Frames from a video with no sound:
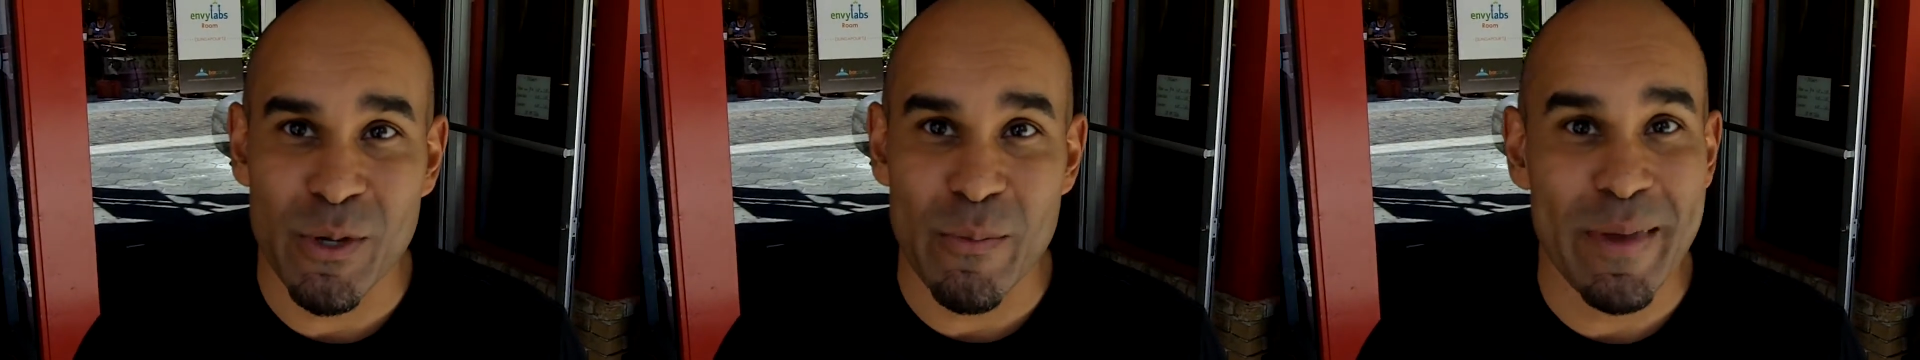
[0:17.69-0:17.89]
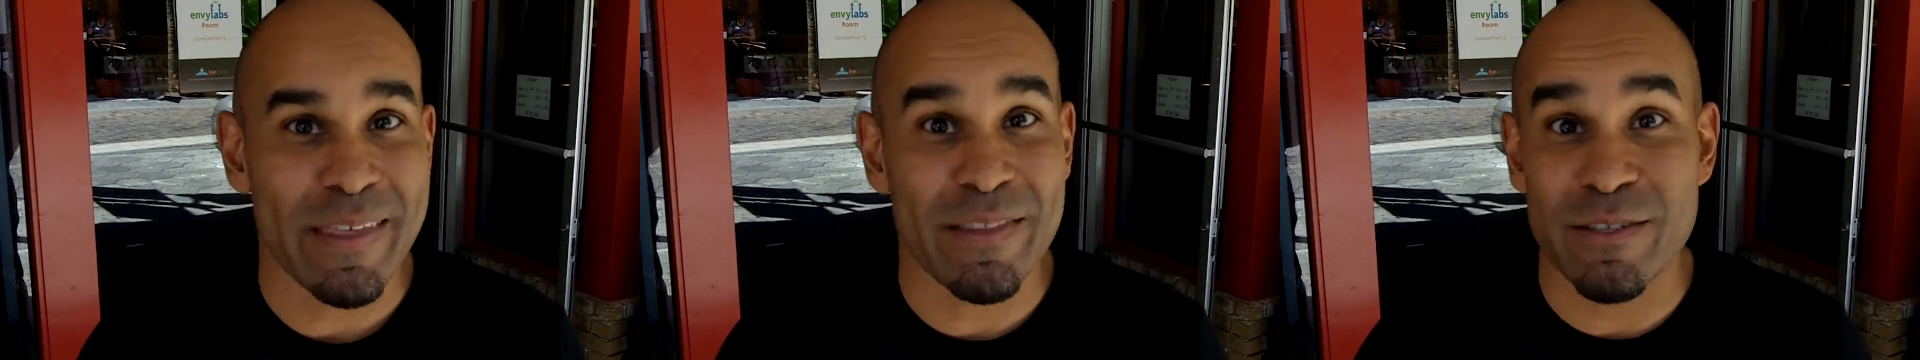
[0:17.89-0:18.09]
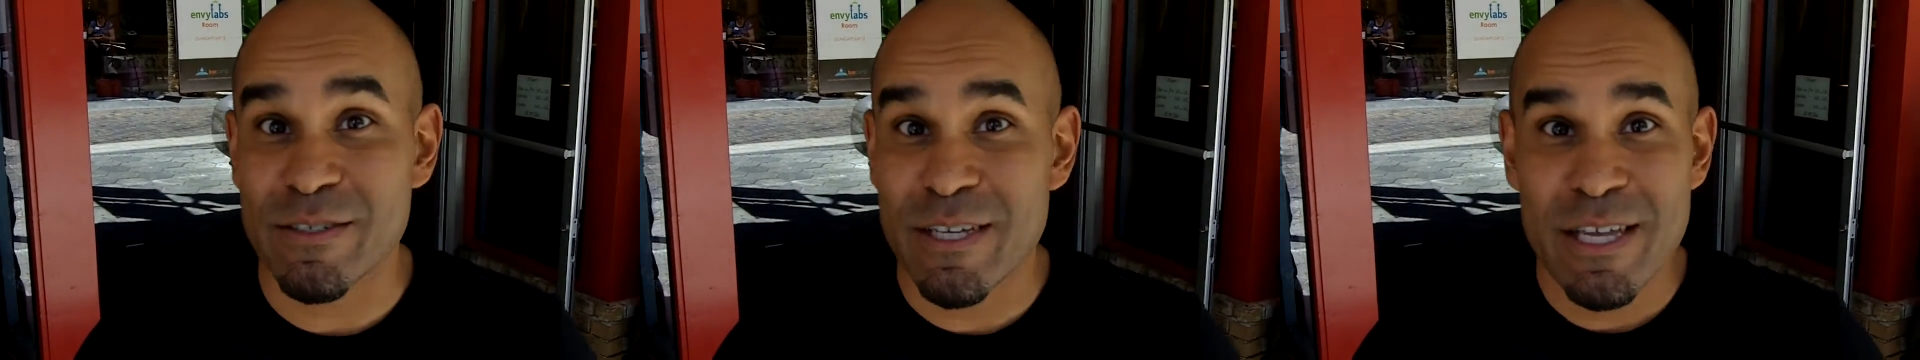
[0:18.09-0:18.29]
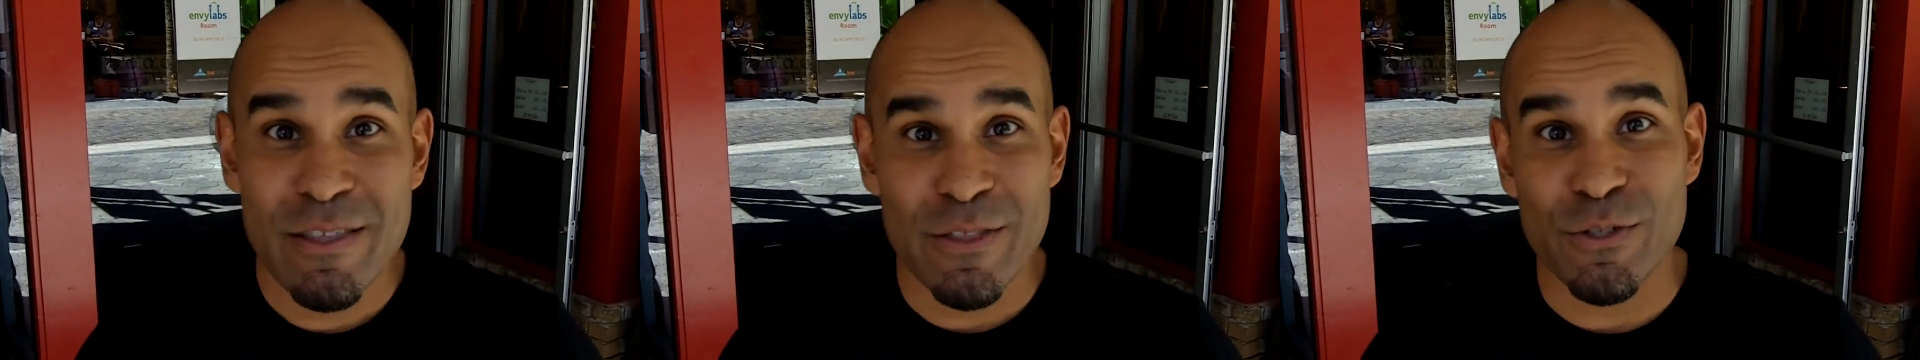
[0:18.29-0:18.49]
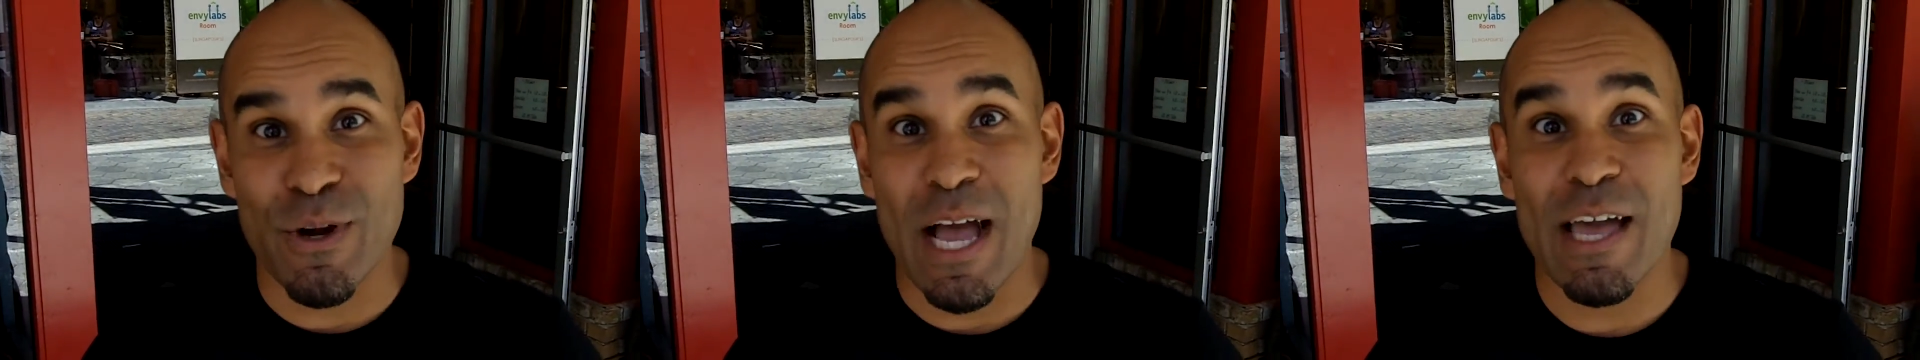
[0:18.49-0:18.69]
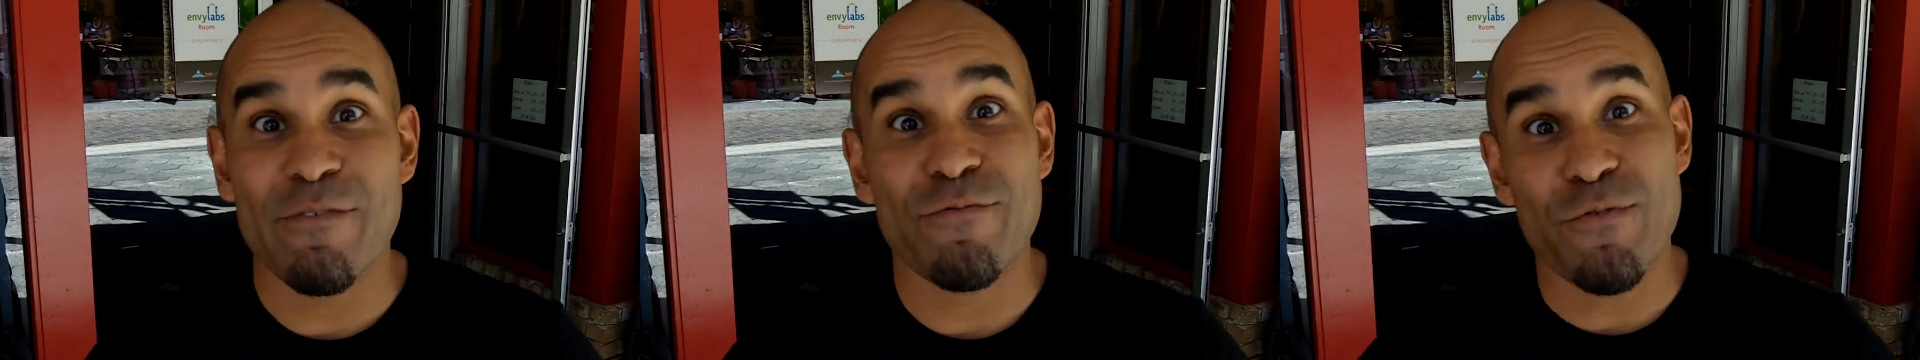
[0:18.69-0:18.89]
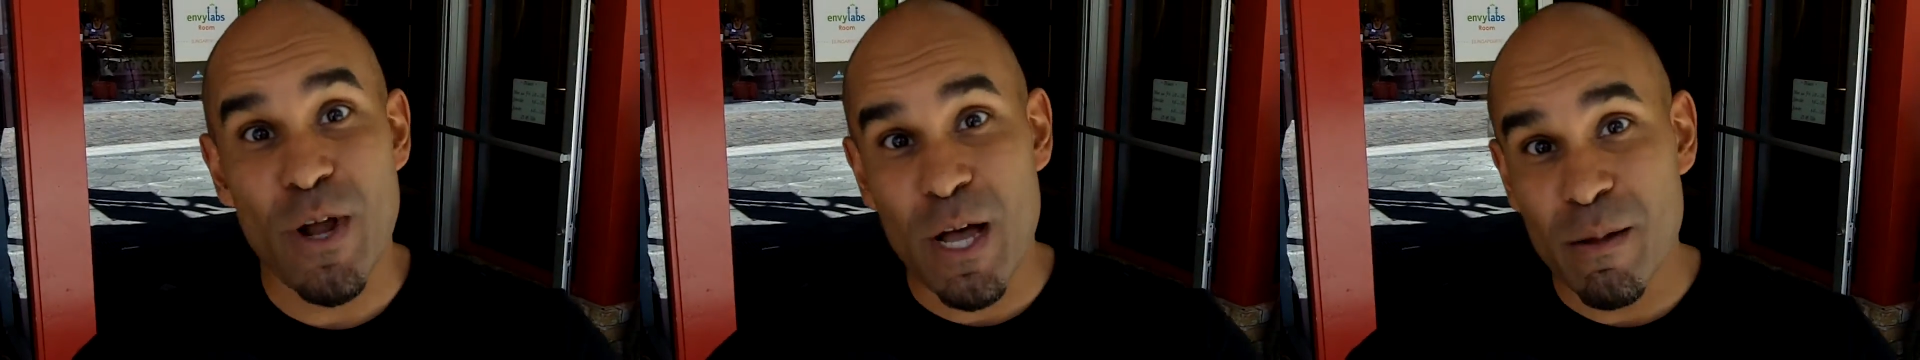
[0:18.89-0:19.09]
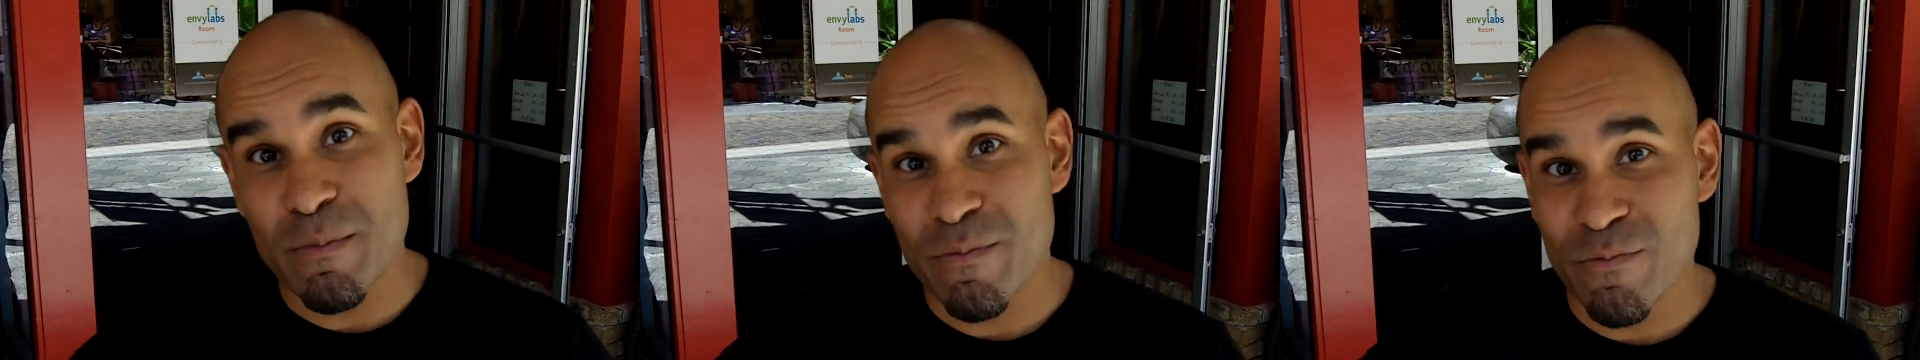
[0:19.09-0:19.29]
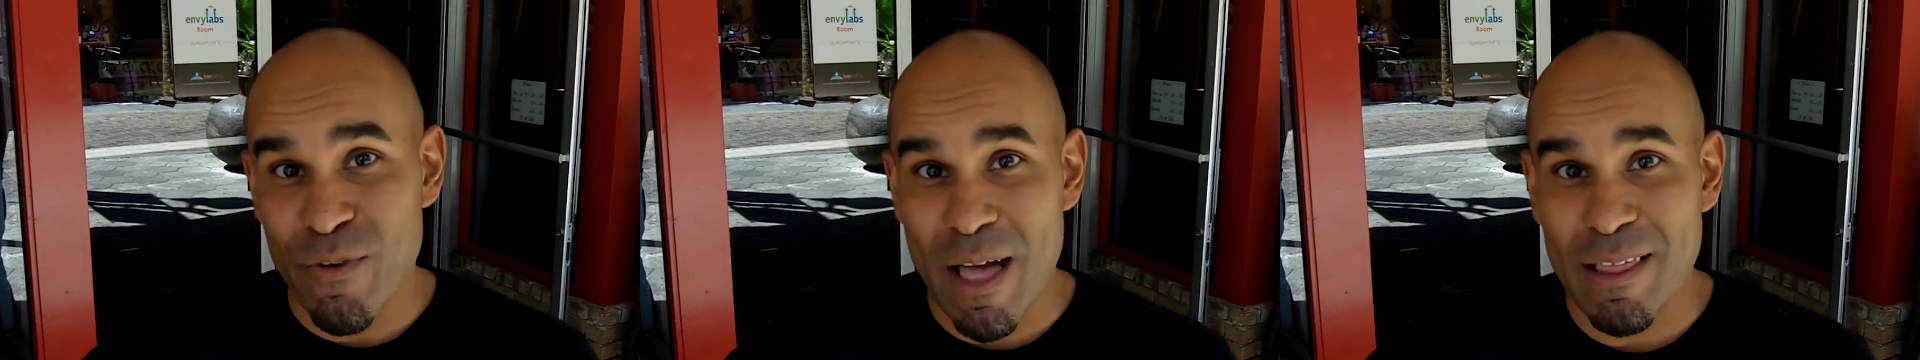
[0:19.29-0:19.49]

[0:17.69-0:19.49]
So I made the drive from